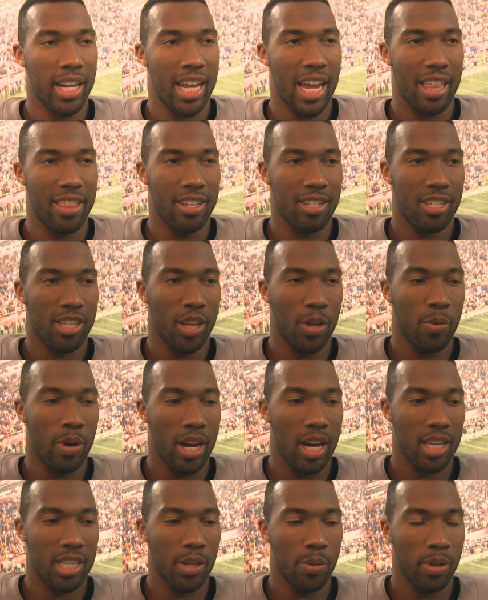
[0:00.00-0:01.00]
together and see what
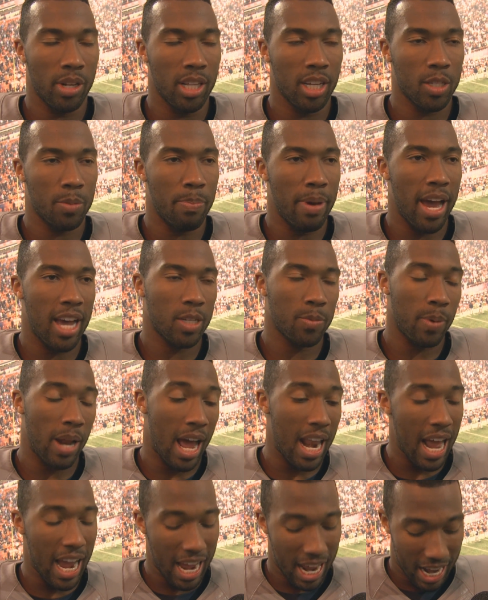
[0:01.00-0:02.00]
uh, see what looks best. But
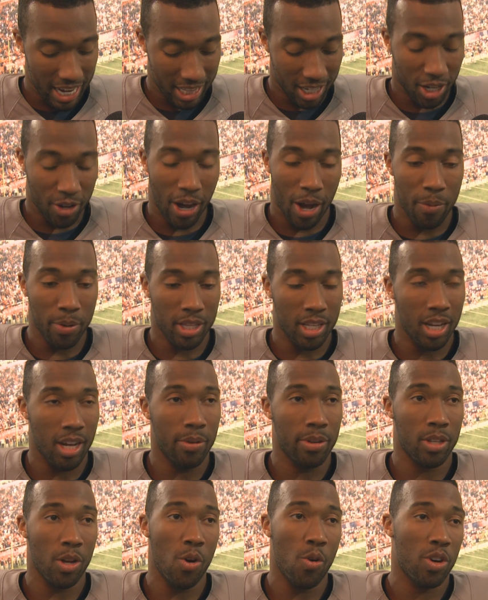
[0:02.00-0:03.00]
I like kind of like the gray with the
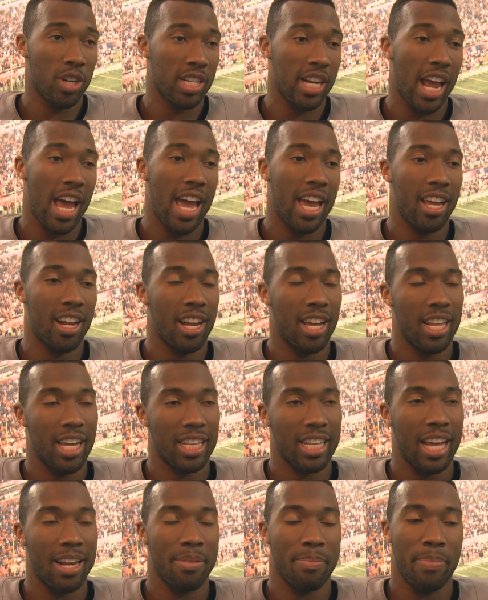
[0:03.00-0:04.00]
with the orange hat. You know, I
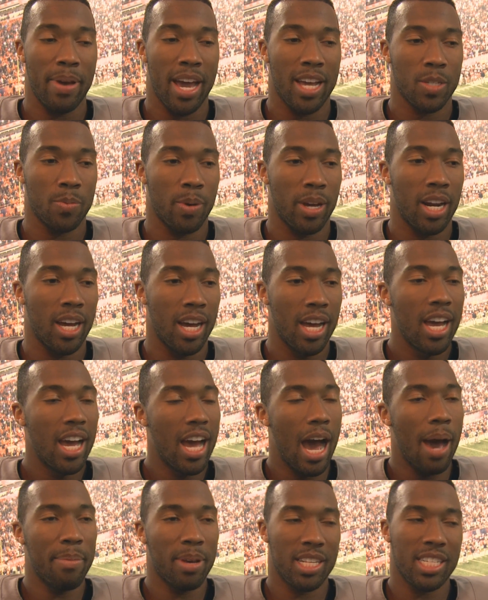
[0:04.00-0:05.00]
like that the best. But uh,
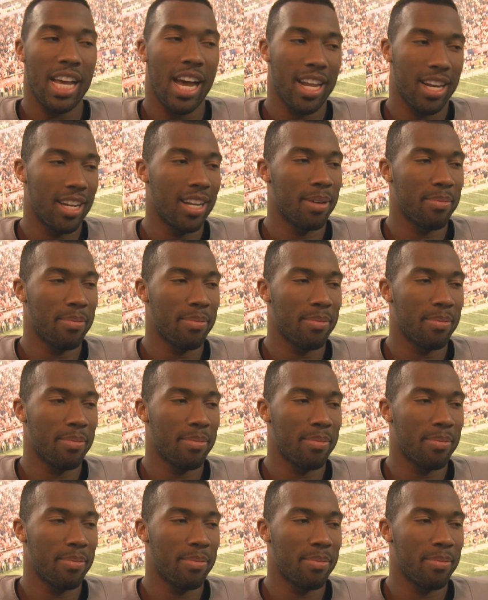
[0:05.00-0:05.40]
I'm excited.